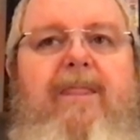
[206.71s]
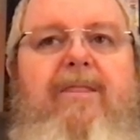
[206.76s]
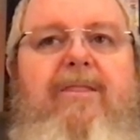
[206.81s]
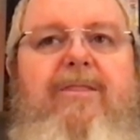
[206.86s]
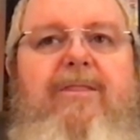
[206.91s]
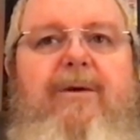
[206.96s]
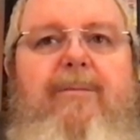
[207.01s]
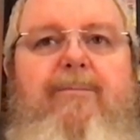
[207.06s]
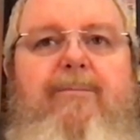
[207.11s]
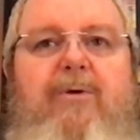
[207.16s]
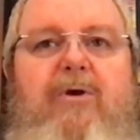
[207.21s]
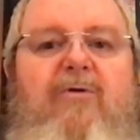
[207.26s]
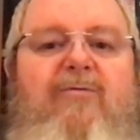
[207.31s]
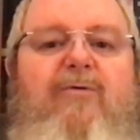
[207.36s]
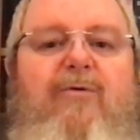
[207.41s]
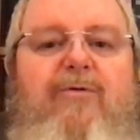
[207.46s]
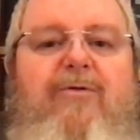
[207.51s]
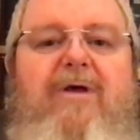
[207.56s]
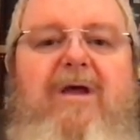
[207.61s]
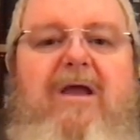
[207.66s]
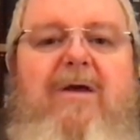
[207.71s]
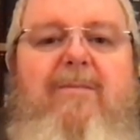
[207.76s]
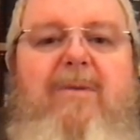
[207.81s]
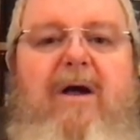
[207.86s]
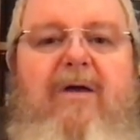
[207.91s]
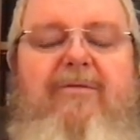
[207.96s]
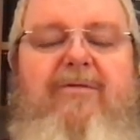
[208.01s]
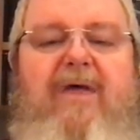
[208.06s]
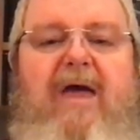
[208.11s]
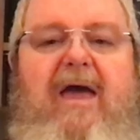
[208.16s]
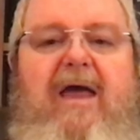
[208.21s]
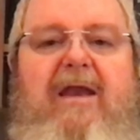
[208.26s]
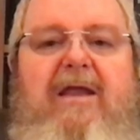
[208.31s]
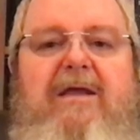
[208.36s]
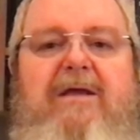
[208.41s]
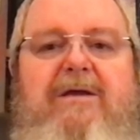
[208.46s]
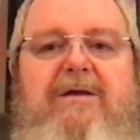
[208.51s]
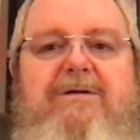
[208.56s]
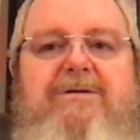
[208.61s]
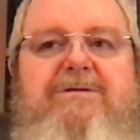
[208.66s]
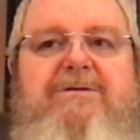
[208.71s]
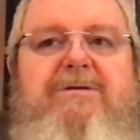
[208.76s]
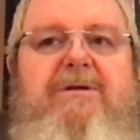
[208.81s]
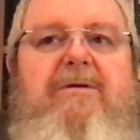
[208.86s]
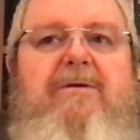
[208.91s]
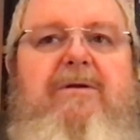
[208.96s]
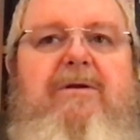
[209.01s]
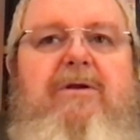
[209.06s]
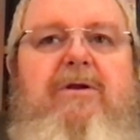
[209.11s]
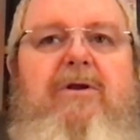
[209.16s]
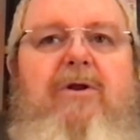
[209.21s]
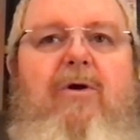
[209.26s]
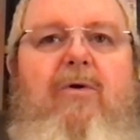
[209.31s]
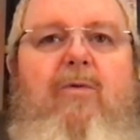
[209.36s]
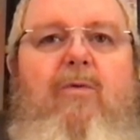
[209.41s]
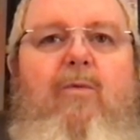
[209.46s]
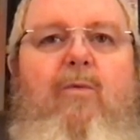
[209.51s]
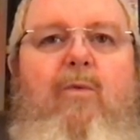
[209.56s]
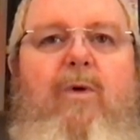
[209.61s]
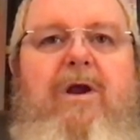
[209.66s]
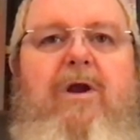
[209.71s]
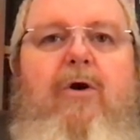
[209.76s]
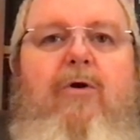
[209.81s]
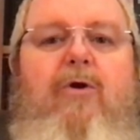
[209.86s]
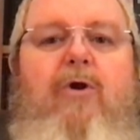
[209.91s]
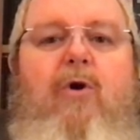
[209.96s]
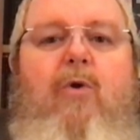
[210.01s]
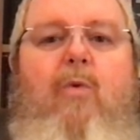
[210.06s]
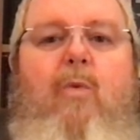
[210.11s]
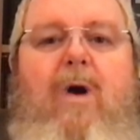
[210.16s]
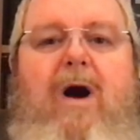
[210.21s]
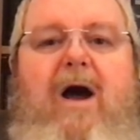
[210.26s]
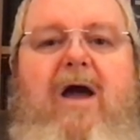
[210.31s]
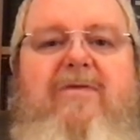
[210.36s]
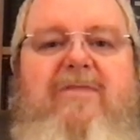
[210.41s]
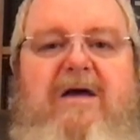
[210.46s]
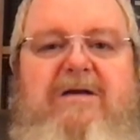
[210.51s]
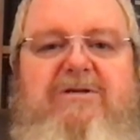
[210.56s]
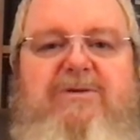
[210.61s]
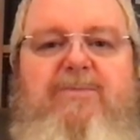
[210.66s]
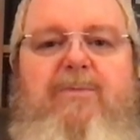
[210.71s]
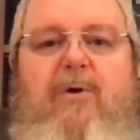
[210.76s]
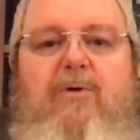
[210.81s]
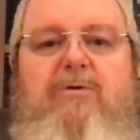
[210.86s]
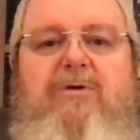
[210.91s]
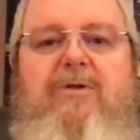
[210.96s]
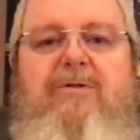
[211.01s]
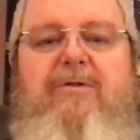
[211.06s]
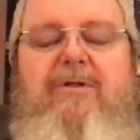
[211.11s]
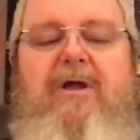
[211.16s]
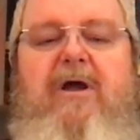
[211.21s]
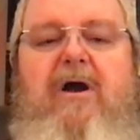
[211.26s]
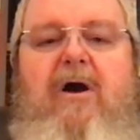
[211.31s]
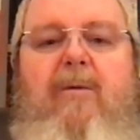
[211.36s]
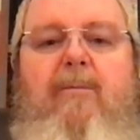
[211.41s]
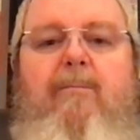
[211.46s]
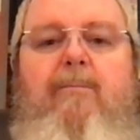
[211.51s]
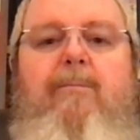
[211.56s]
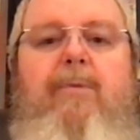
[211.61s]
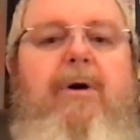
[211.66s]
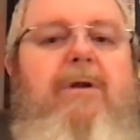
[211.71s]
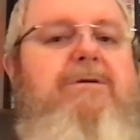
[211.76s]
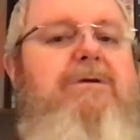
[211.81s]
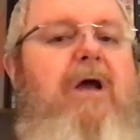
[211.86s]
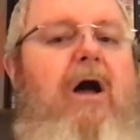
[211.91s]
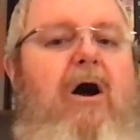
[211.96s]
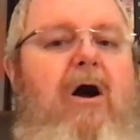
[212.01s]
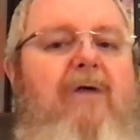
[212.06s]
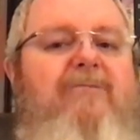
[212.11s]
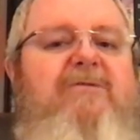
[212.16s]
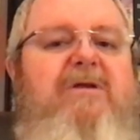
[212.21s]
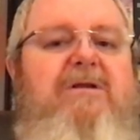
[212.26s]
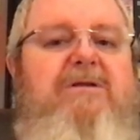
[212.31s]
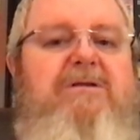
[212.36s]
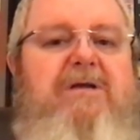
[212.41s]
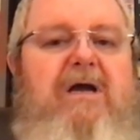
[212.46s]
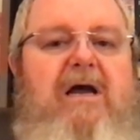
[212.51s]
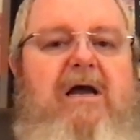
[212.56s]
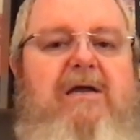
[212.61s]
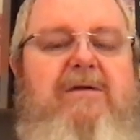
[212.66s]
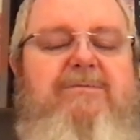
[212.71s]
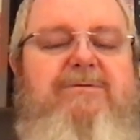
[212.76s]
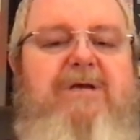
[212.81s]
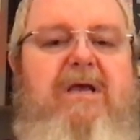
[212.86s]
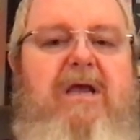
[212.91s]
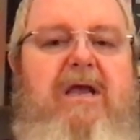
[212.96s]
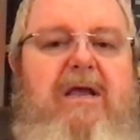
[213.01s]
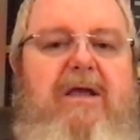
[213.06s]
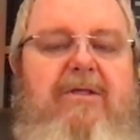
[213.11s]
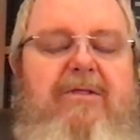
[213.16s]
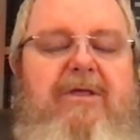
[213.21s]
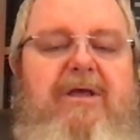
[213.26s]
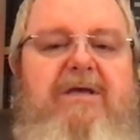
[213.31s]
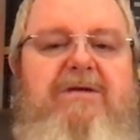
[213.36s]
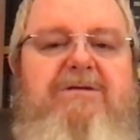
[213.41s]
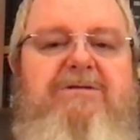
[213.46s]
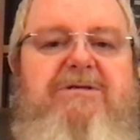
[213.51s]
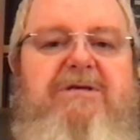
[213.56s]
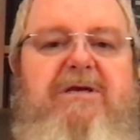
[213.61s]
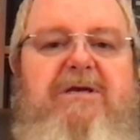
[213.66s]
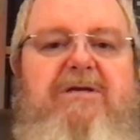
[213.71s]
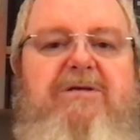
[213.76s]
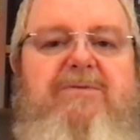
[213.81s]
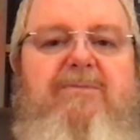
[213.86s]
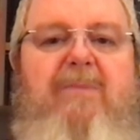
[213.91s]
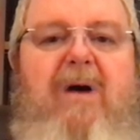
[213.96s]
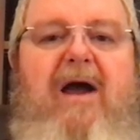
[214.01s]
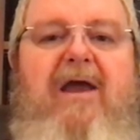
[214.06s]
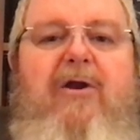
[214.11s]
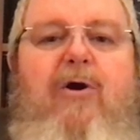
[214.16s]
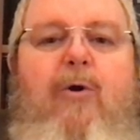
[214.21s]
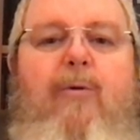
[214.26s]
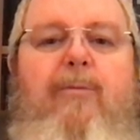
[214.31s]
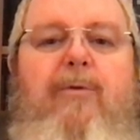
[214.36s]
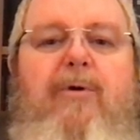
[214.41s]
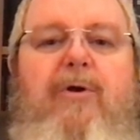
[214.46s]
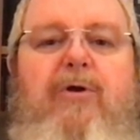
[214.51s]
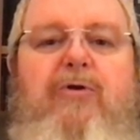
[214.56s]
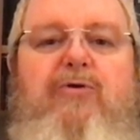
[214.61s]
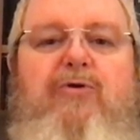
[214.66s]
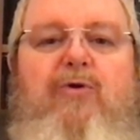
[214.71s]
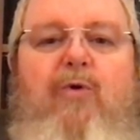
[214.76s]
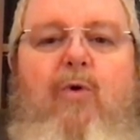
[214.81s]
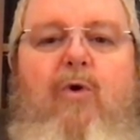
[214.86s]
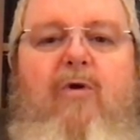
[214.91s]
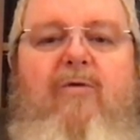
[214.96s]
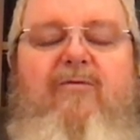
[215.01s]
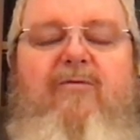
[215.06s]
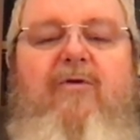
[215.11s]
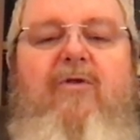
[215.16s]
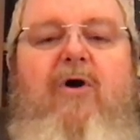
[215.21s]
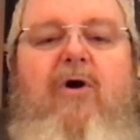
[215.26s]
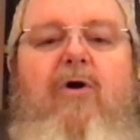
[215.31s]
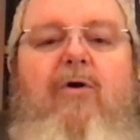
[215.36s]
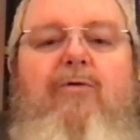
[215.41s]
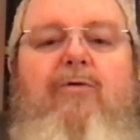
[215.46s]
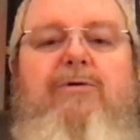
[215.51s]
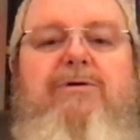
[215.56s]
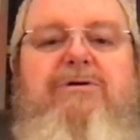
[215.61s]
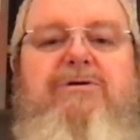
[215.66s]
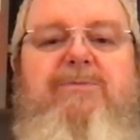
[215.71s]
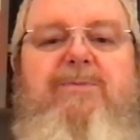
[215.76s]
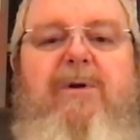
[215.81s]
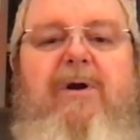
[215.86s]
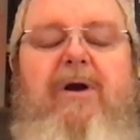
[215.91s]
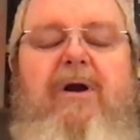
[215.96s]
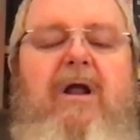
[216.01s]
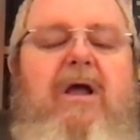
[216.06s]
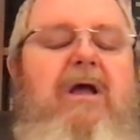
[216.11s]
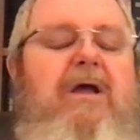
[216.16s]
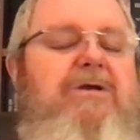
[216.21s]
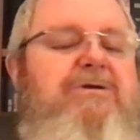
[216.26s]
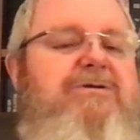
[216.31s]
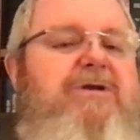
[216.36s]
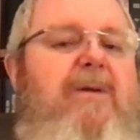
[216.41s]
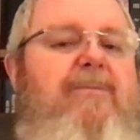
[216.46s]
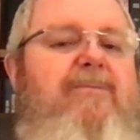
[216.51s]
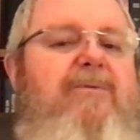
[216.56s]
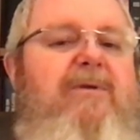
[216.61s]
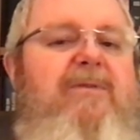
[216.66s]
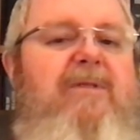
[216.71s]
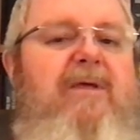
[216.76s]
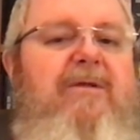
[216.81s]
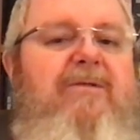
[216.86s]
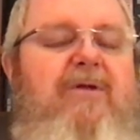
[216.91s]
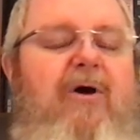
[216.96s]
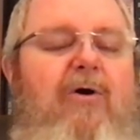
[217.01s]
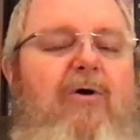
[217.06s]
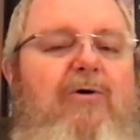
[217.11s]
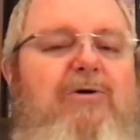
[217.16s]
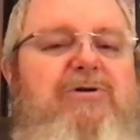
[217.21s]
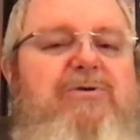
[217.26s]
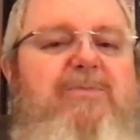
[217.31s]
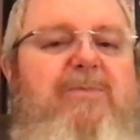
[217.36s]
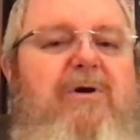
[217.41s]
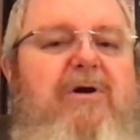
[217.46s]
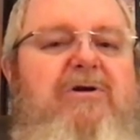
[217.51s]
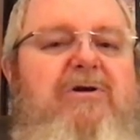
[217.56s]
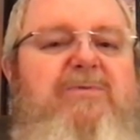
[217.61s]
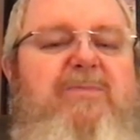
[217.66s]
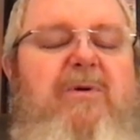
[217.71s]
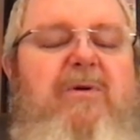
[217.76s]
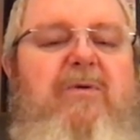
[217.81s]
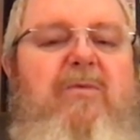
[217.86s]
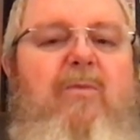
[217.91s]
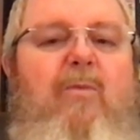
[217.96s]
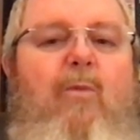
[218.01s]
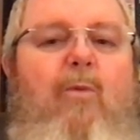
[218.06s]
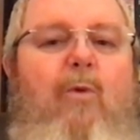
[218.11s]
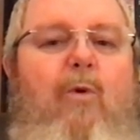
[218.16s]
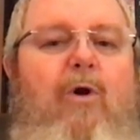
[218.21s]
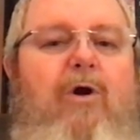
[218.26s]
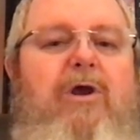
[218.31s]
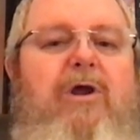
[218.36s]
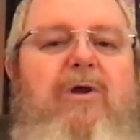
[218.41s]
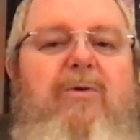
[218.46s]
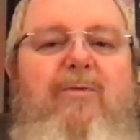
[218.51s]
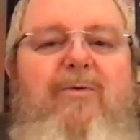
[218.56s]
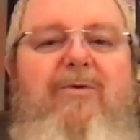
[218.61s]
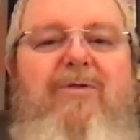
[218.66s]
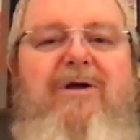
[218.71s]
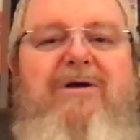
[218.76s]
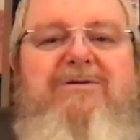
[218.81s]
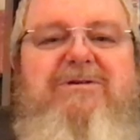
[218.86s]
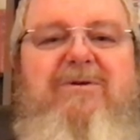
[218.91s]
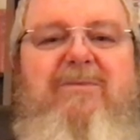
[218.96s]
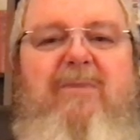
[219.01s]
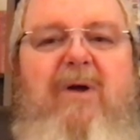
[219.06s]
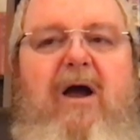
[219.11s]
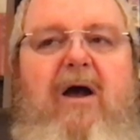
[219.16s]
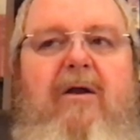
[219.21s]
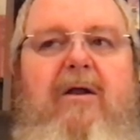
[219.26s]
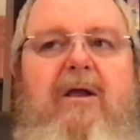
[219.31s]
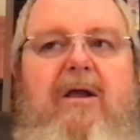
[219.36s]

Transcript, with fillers: the beautiful thing about that is, you know, we don't know why that spoke to them, but oftentimes these things might open a door for the Holy Spirit, something that the Holy Spirit's been working with us about